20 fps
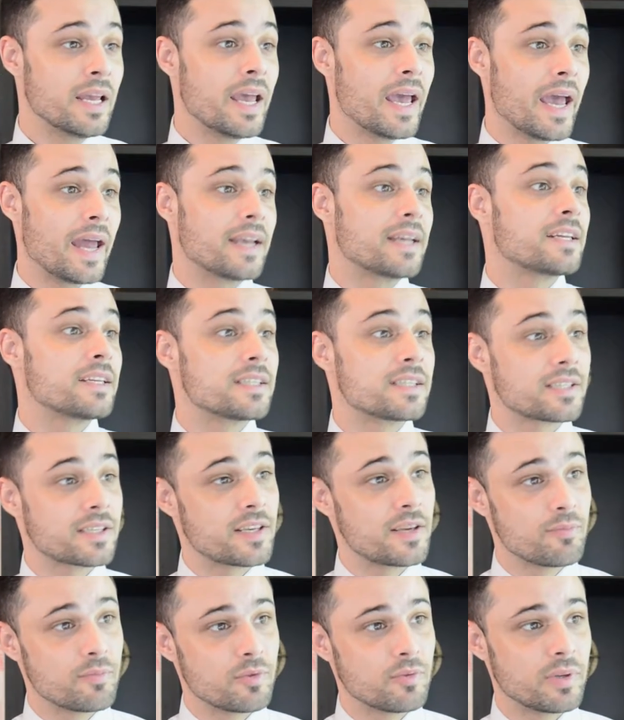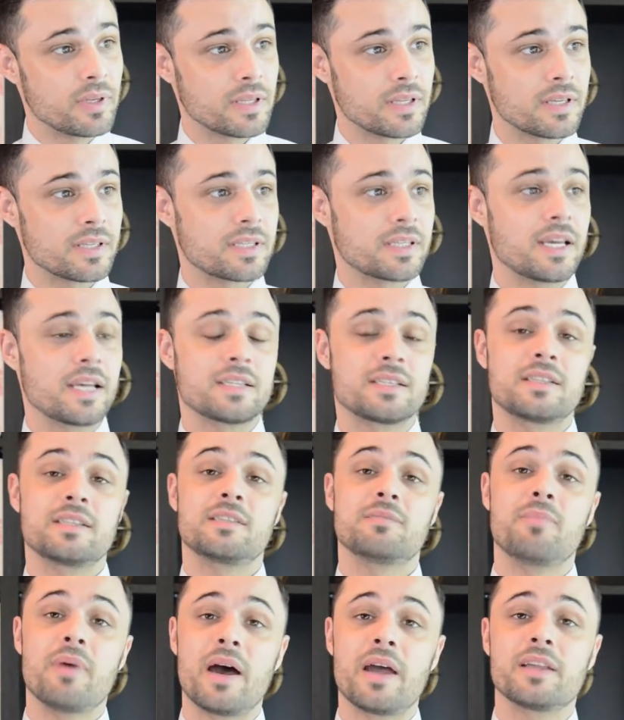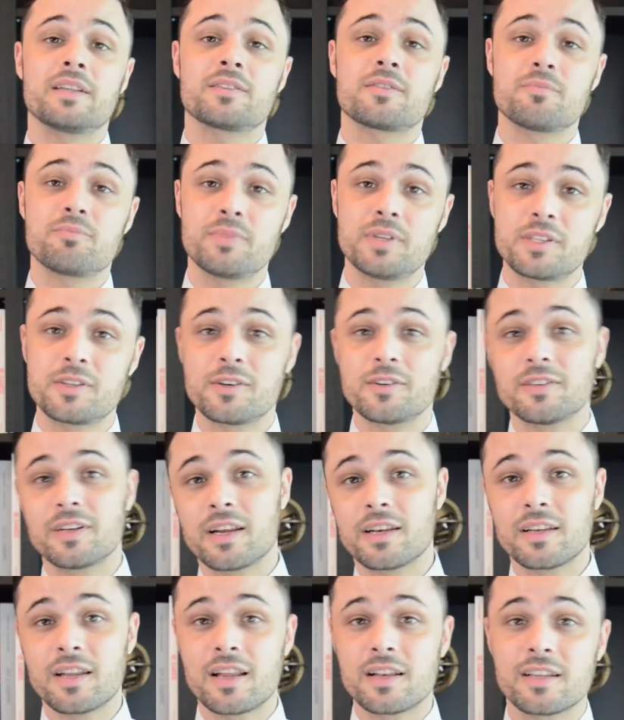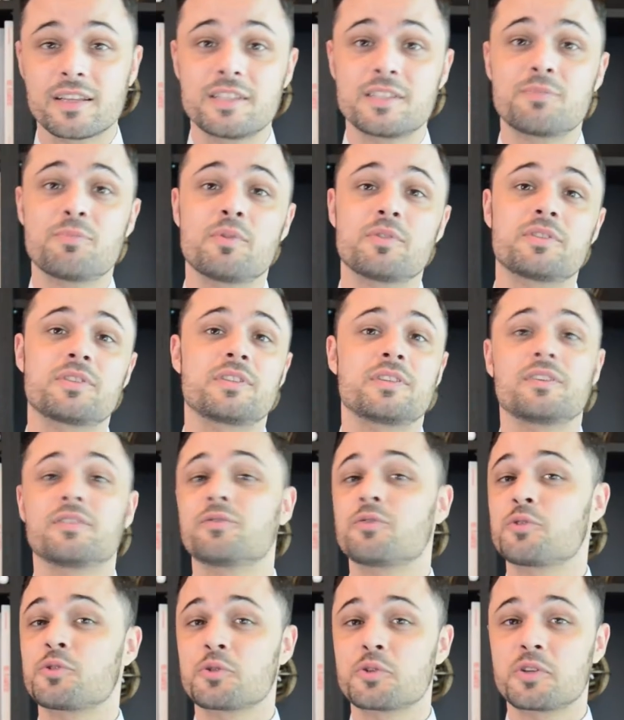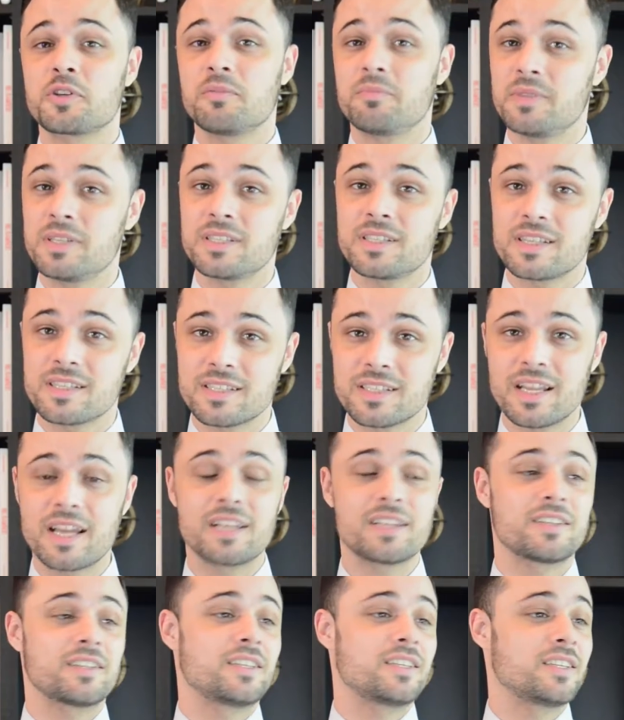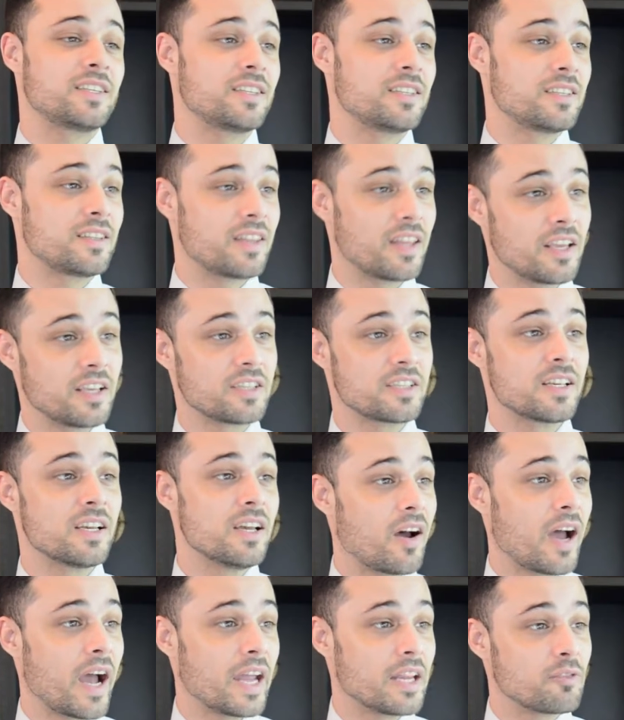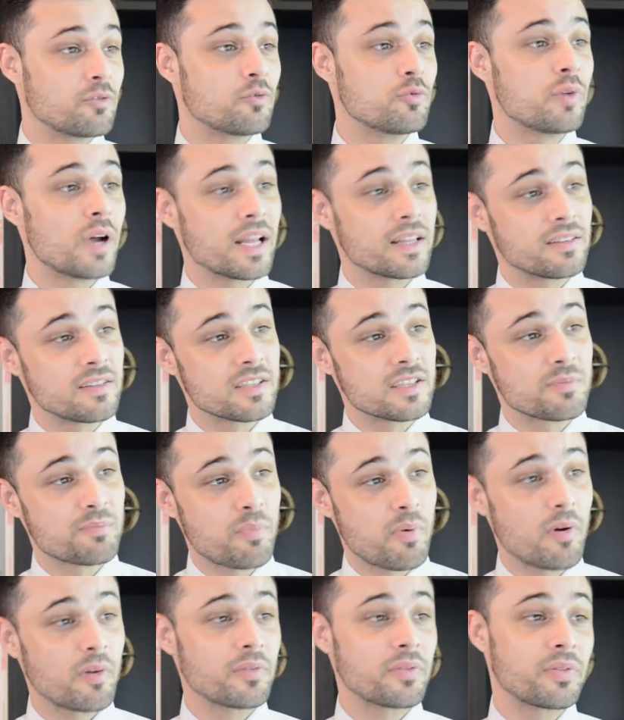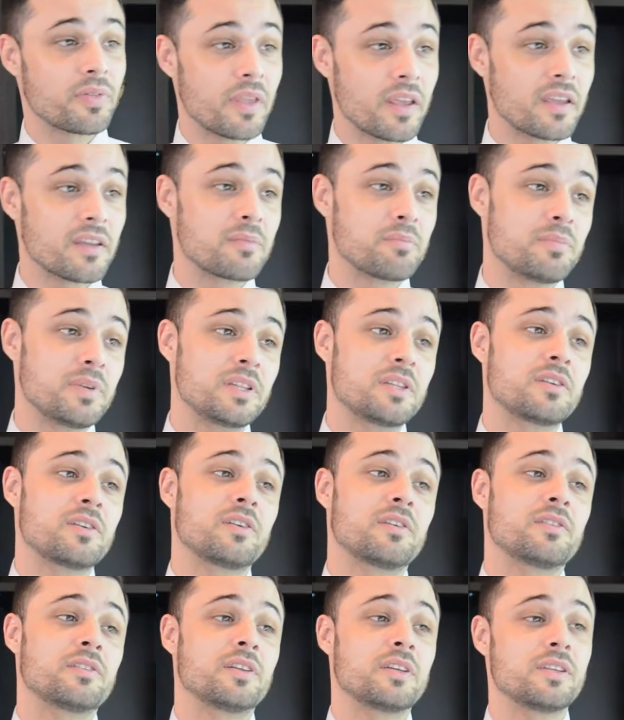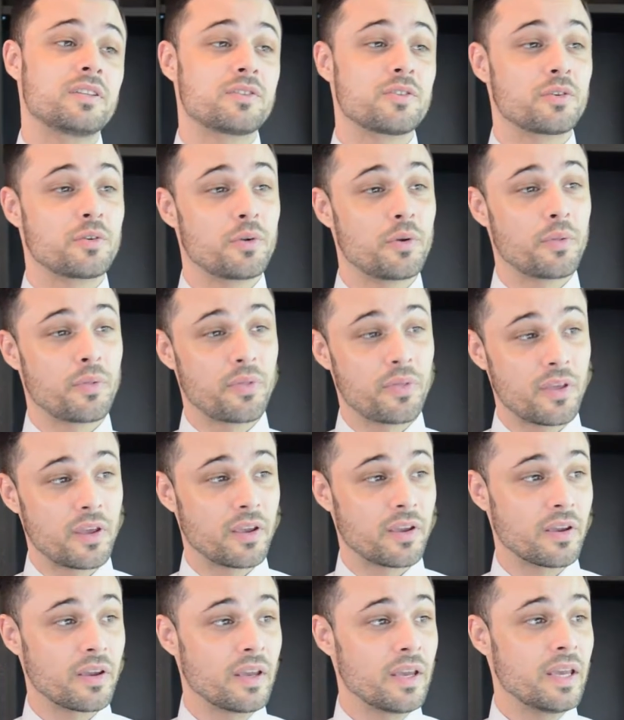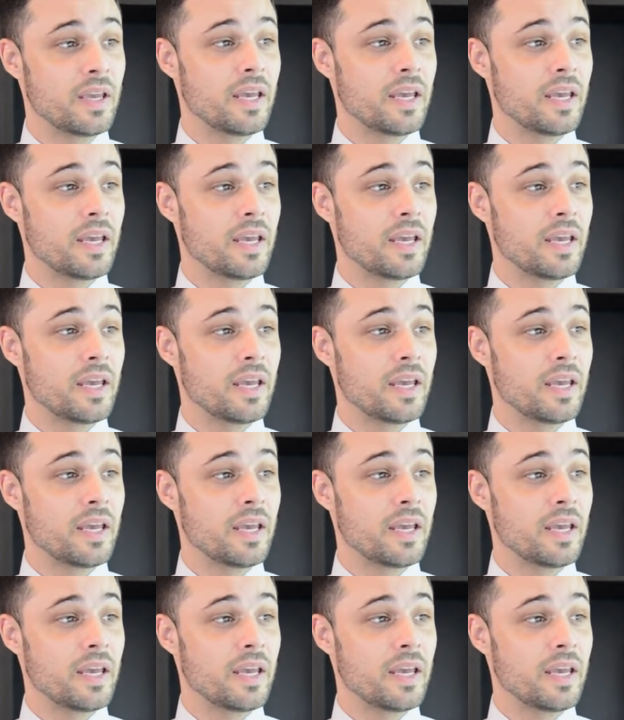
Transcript: And he's keep doing this, guys. He's buying some Bitcoin and then he's posting on the social medias that he thinks, I do at this point think Bitcoin is a good thing.